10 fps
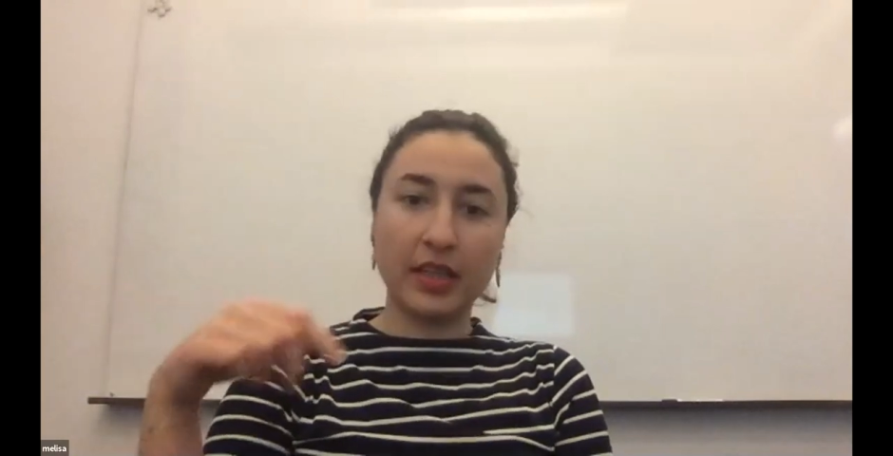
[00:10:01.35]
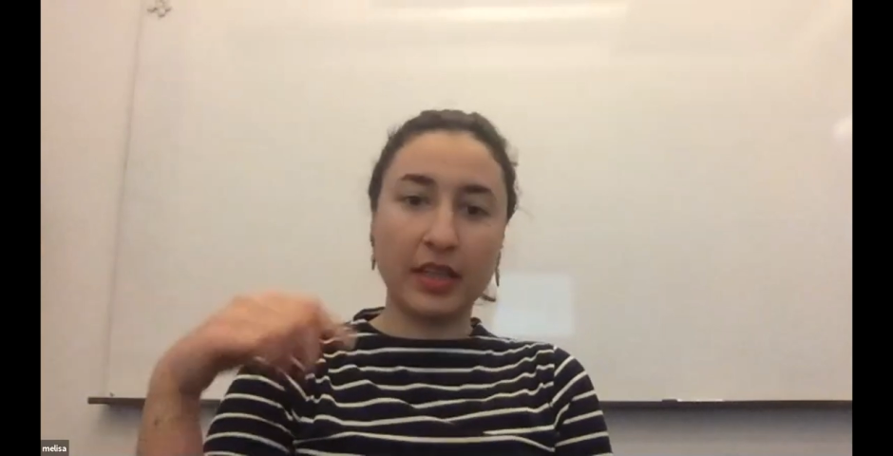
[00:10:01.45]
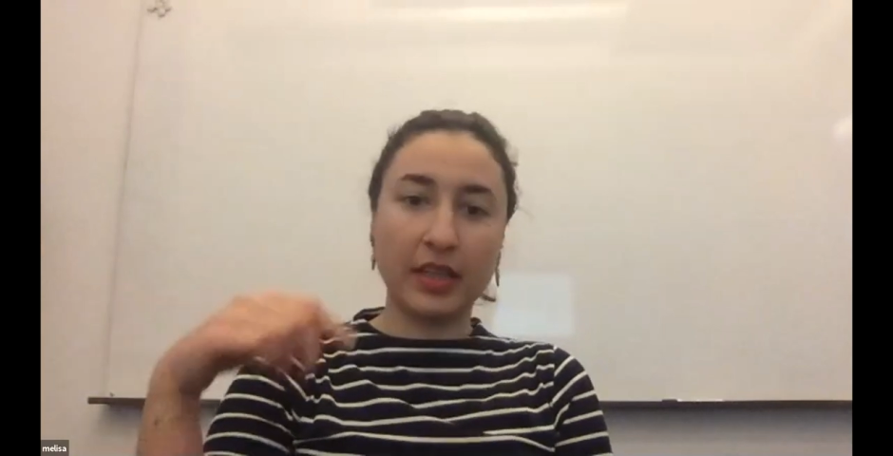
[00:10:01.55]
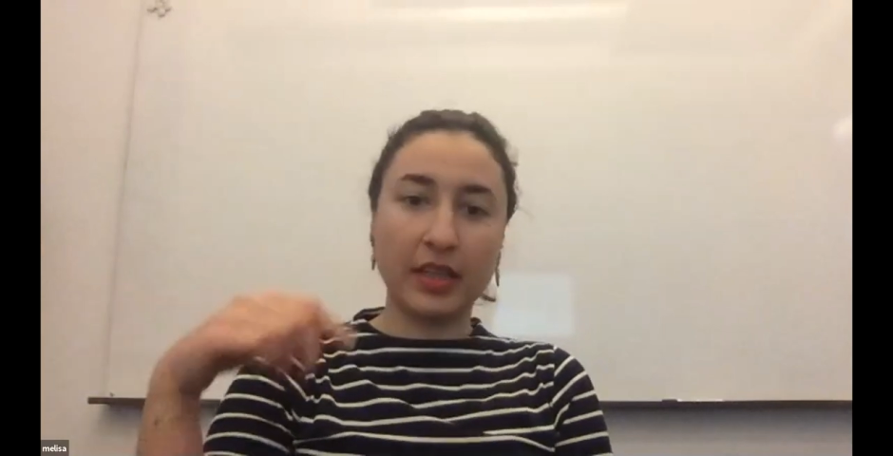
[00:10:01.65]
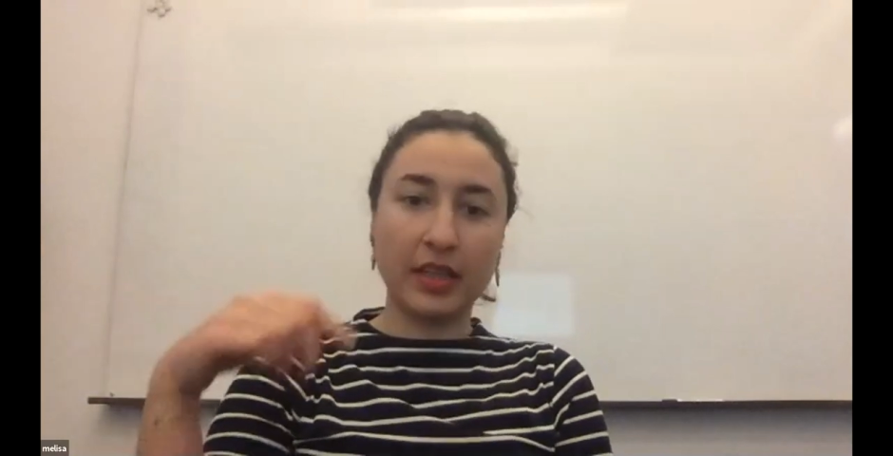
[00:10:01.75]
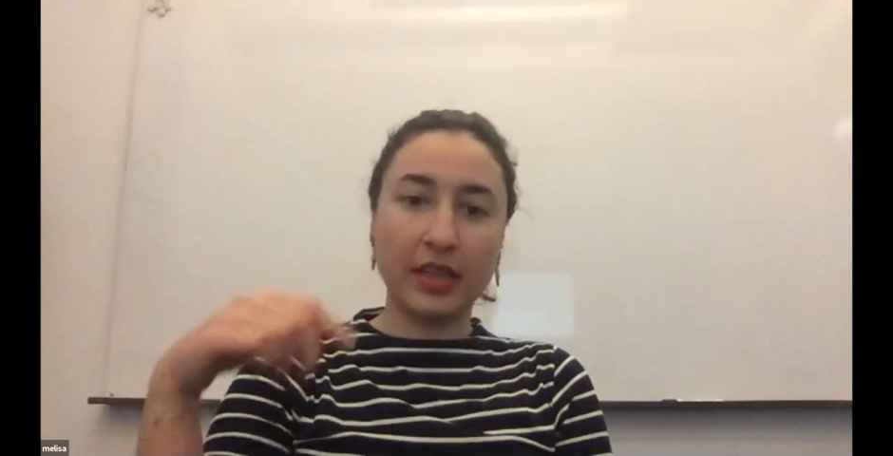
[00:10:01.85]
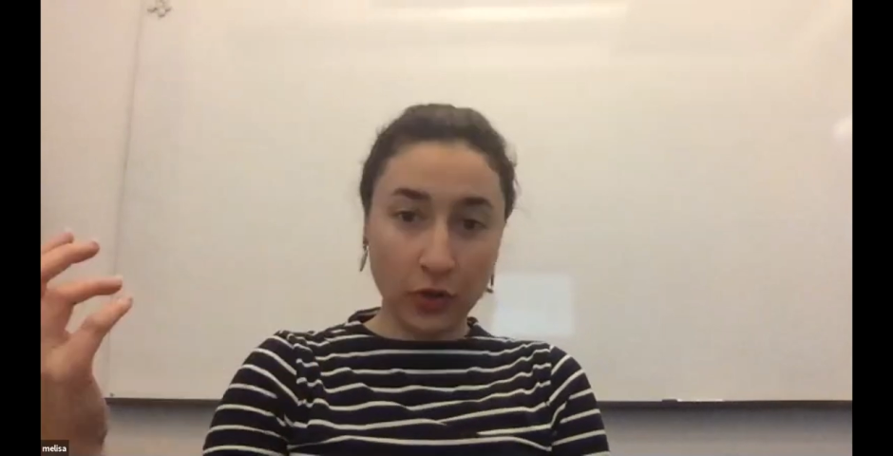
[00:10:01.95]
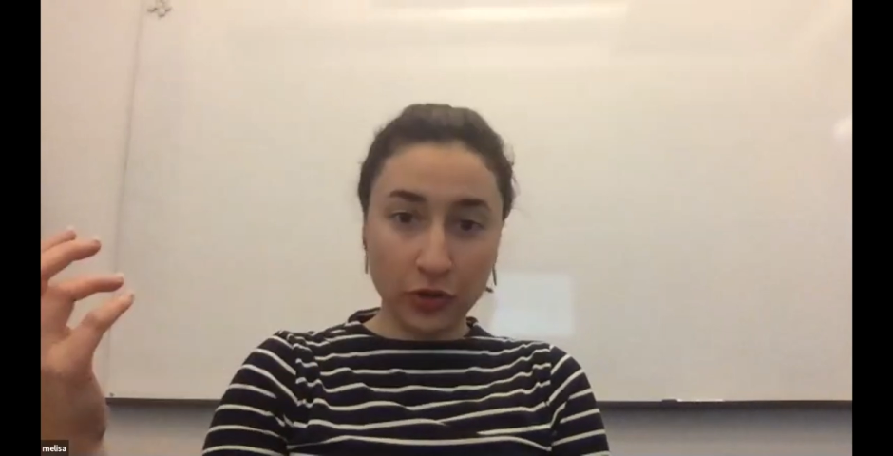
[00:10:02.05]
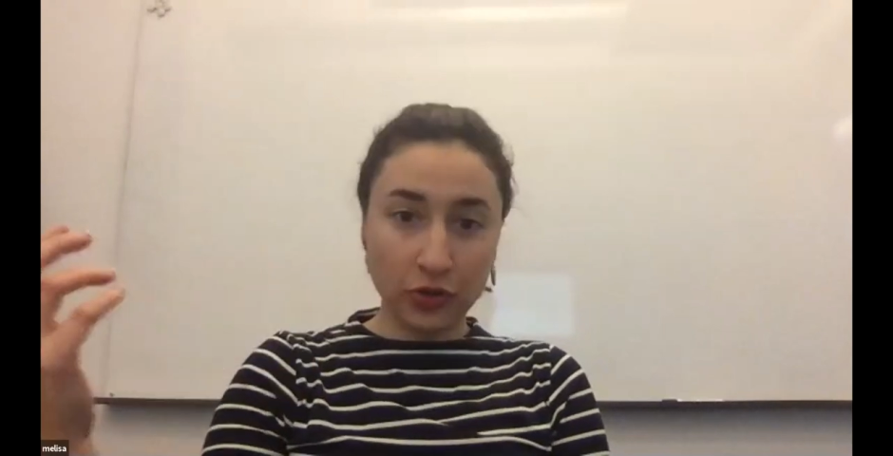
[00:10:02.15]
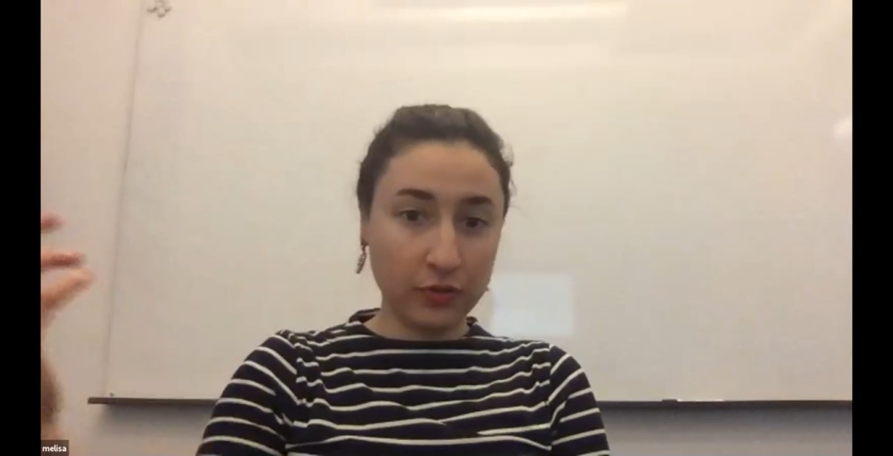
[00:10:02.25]

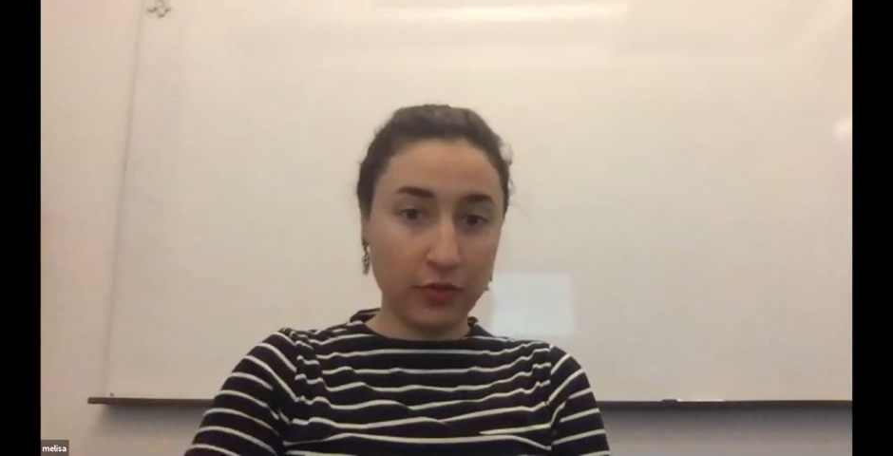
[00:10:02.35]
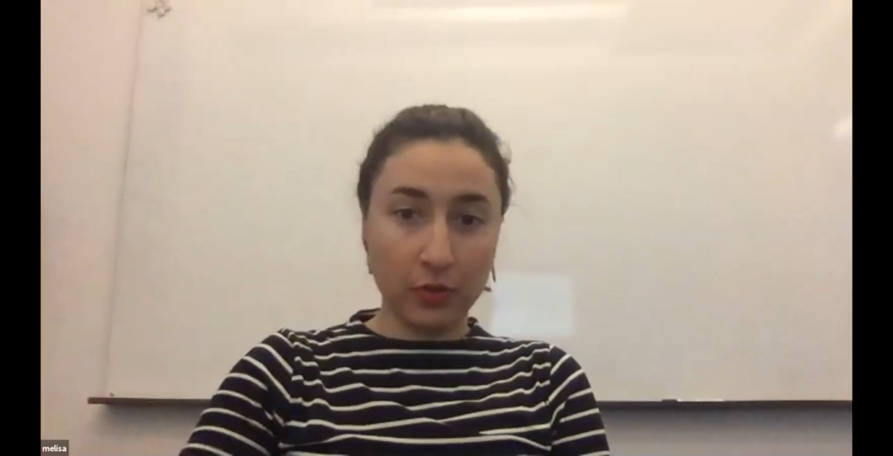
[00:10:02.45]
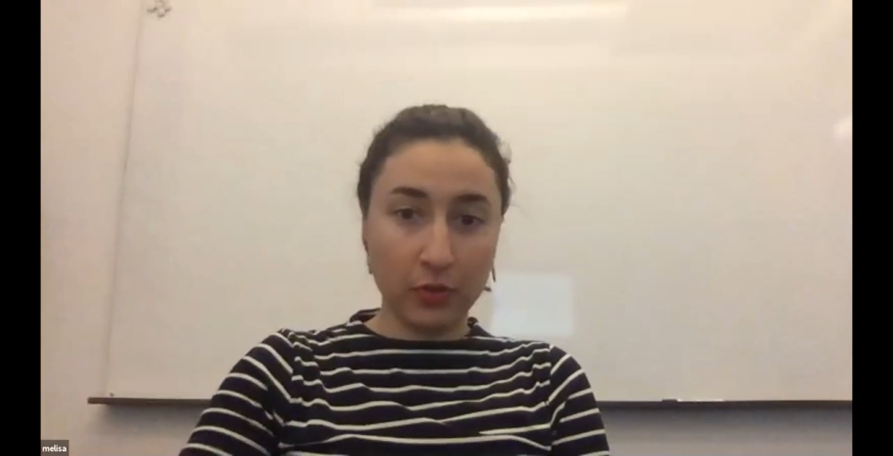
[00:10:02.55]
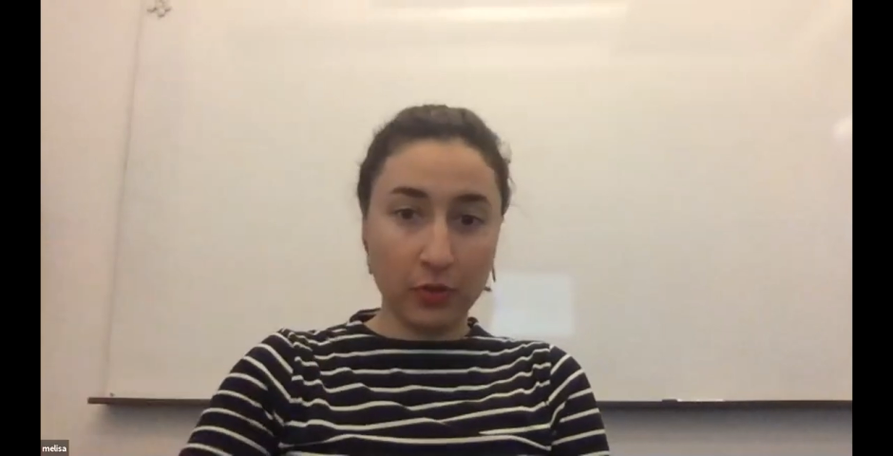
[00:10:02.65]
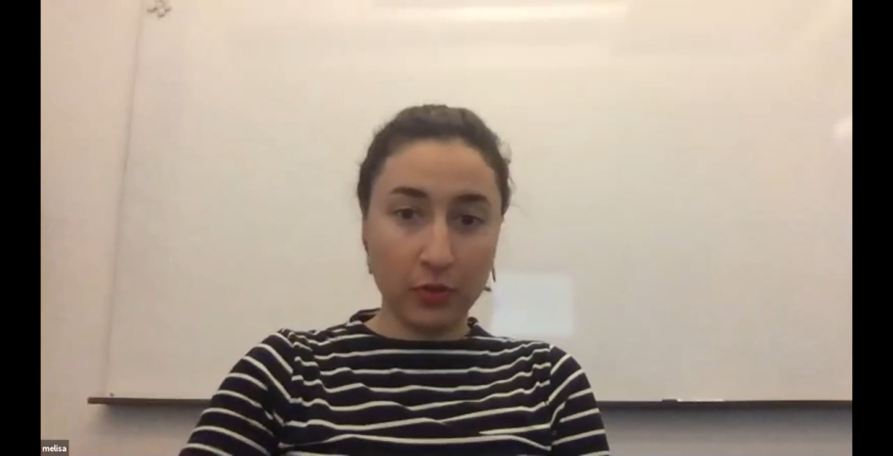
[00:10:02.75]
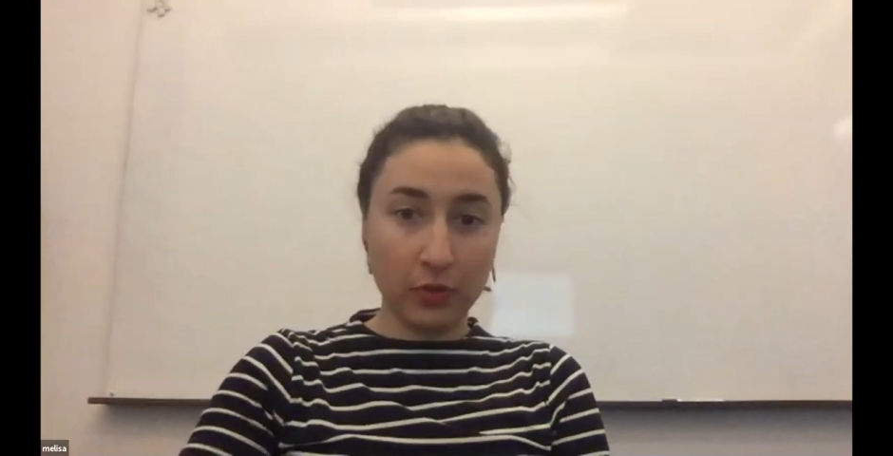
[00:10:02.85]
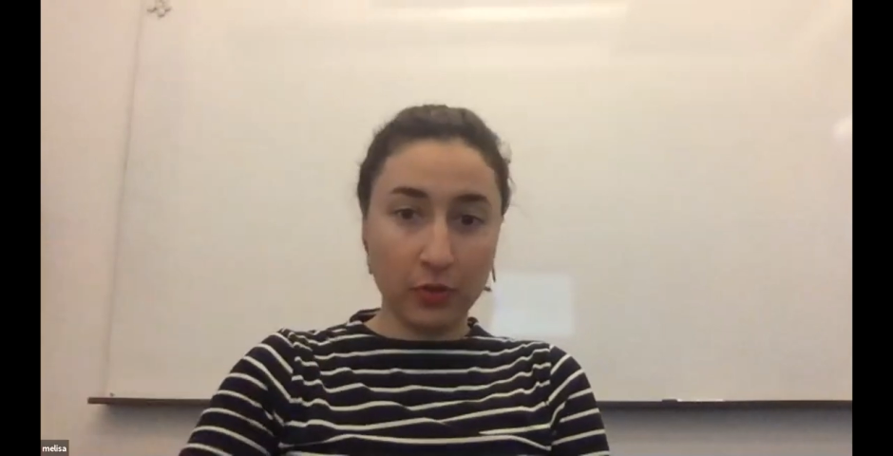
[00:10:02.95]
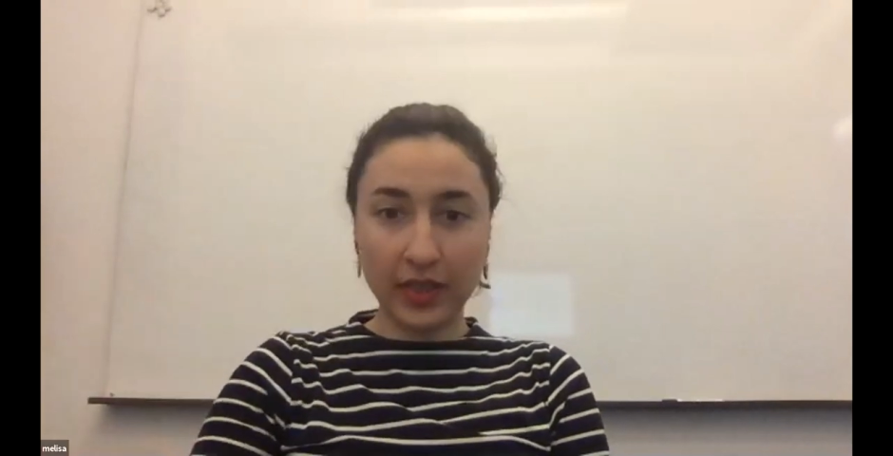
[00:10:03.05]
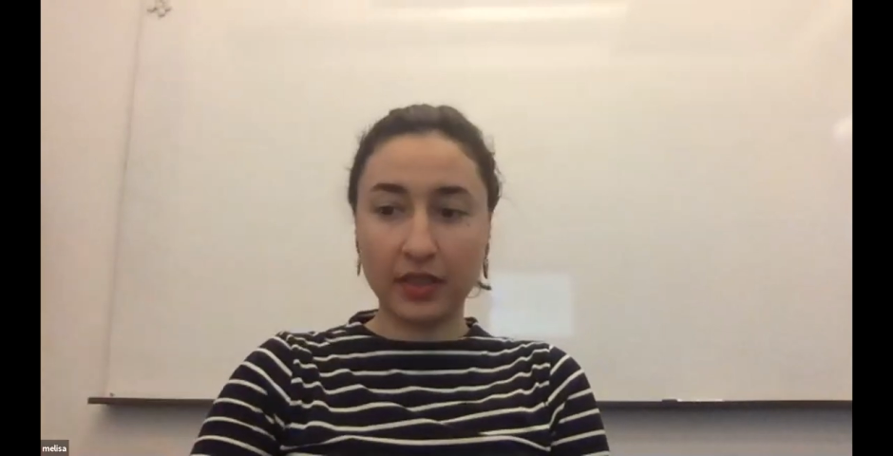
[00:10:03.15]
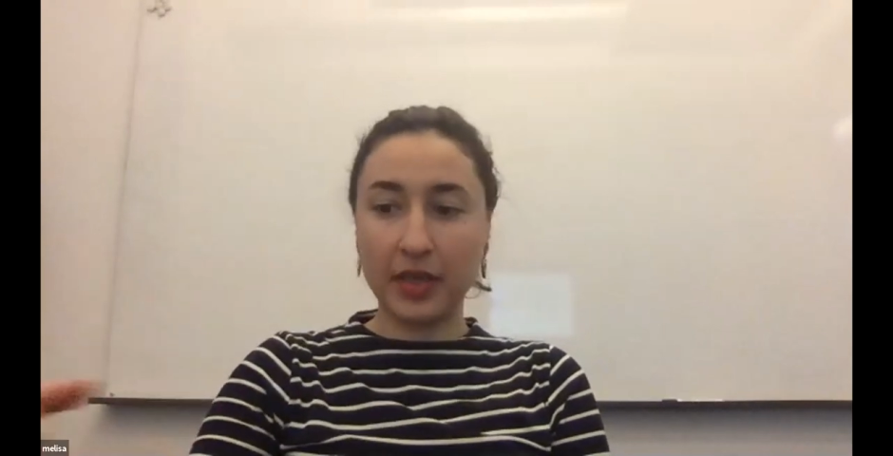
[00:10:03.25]
CloudWatch for
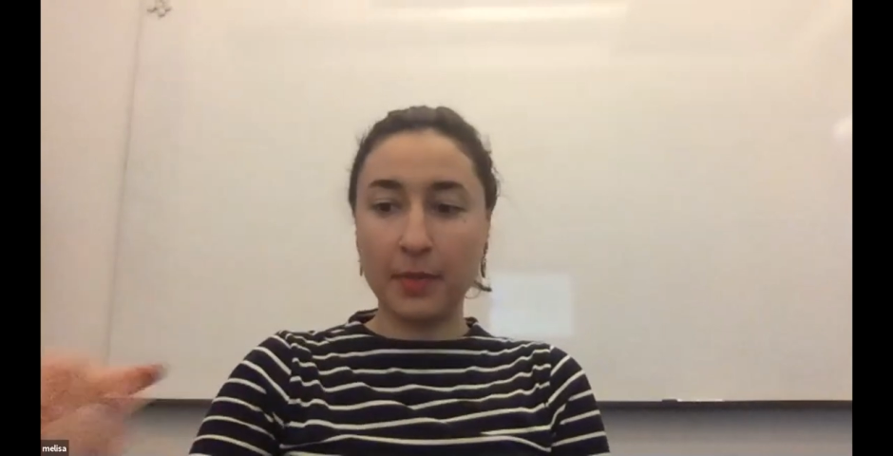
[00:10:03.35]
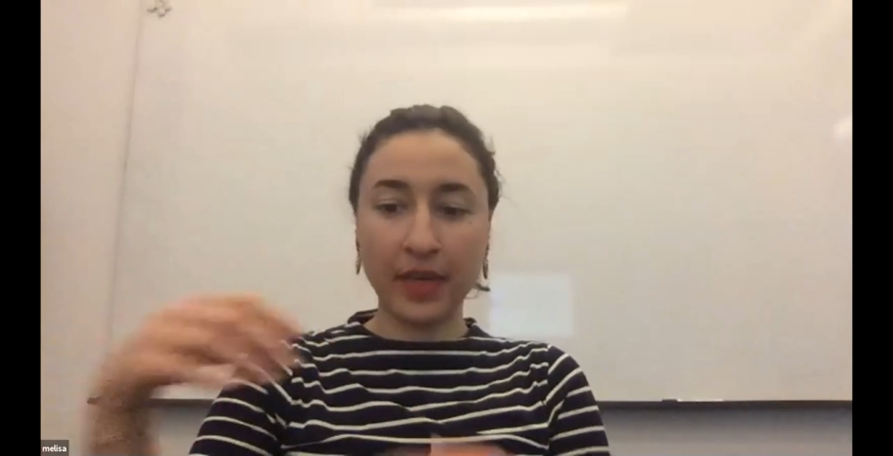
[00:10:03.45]
monitoring.